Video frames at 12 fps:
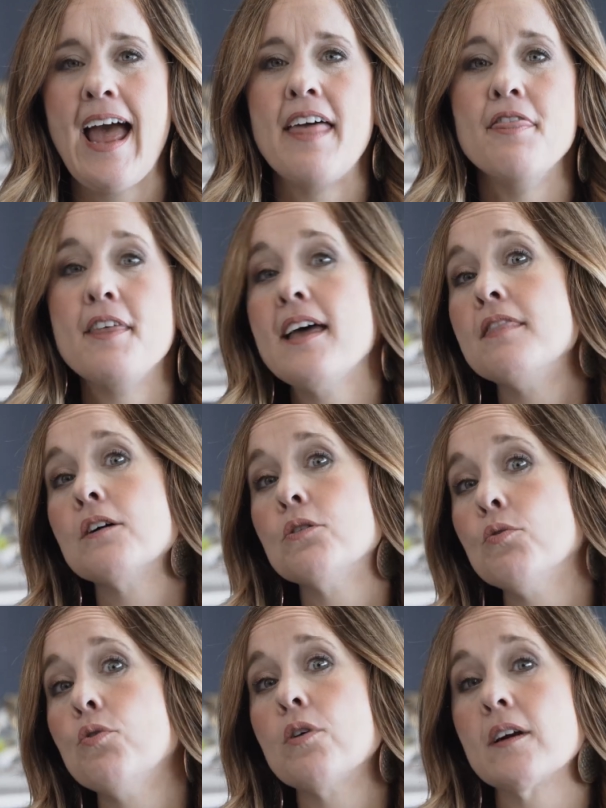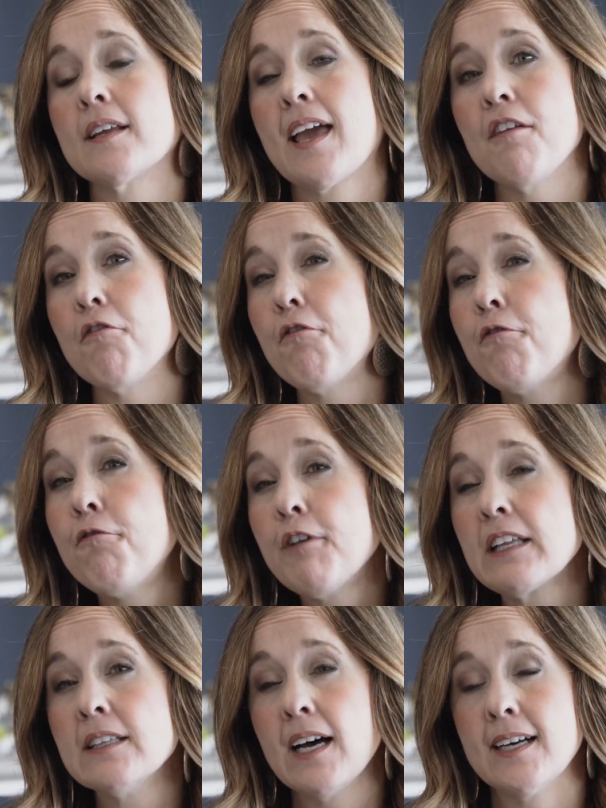And then the Lord can
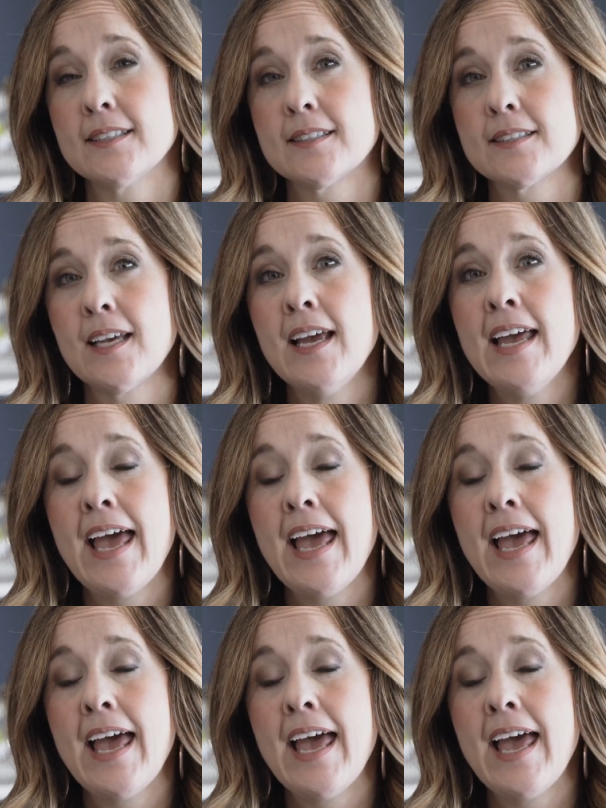fill us.